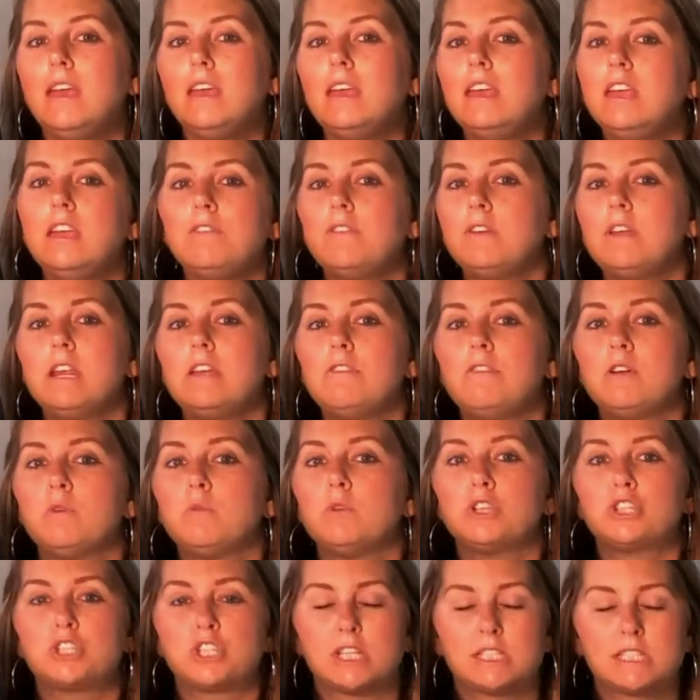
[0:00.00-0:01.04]
Even if it
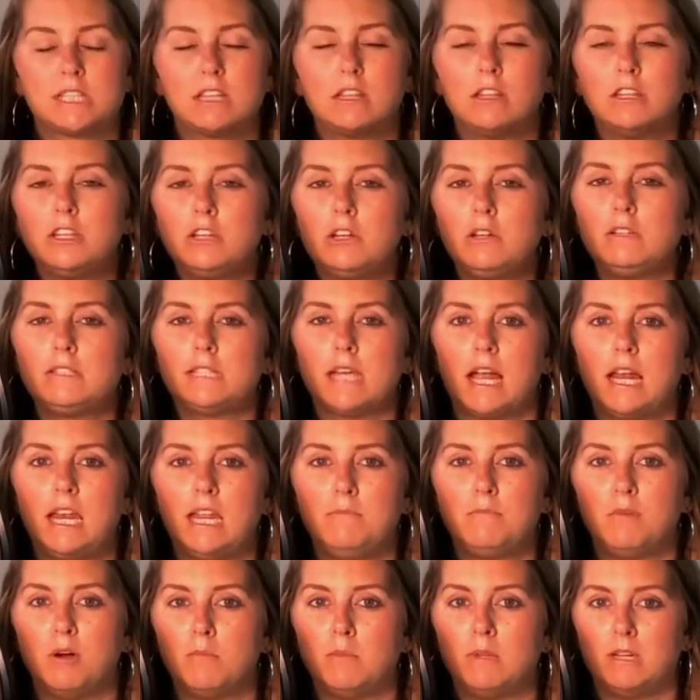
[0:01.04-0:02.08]
was just a little tiny
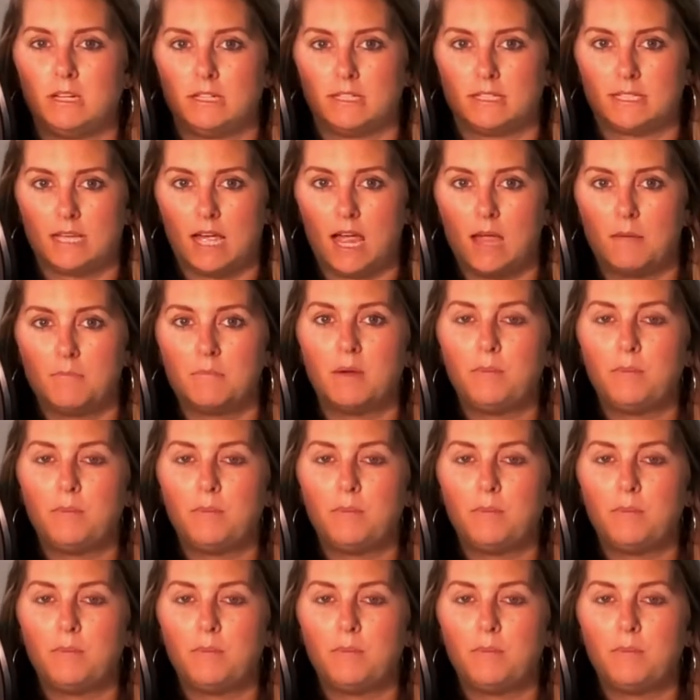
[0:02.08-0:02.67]
moment in time,